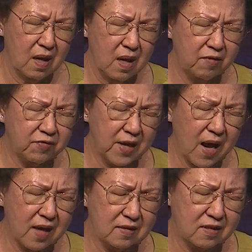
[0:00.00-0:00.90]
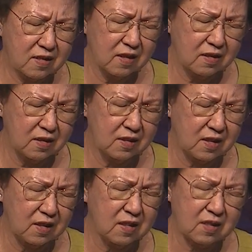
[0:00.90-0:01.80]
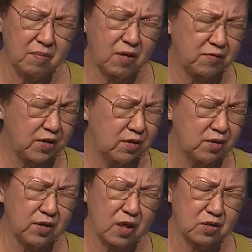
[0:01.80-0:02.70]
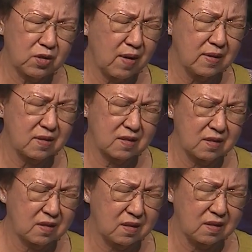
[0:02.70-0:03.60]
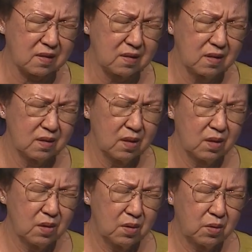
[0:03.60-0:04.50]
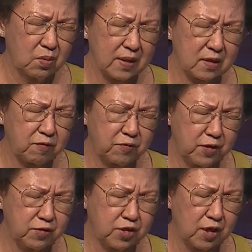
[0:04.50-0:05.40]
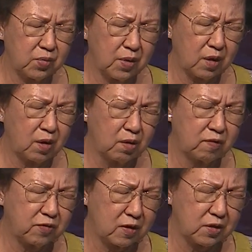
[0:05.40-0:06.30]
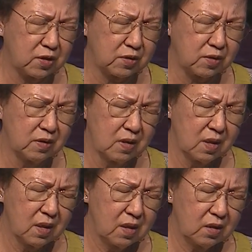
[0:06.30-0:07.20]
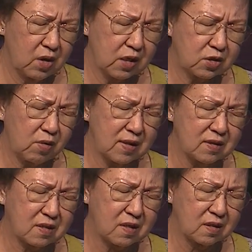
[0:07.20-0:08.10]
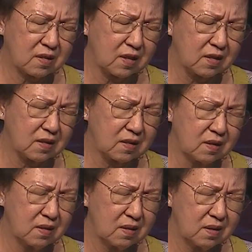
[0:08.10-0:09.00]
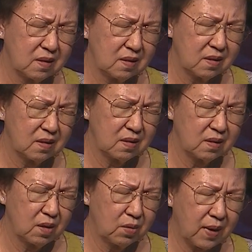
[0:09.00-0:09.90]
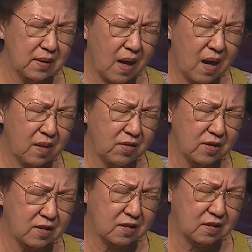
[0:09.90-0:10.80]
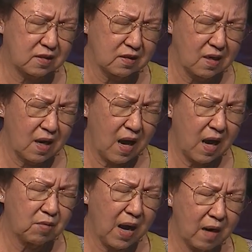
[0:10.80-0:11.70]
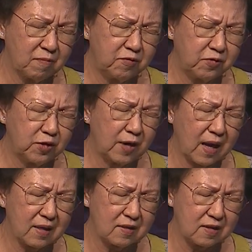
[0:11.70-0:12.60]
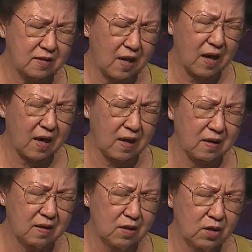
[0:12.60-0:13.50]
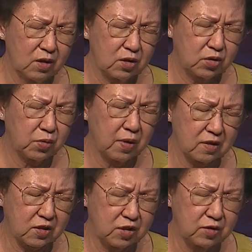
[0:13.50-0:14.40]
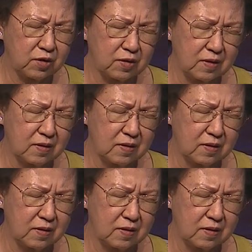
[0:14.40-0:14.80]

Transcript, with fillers: every uncertainty. Some of you, you are so uncertain what the future will hold for you. You are so uncertain what others, how harmful others are towards you.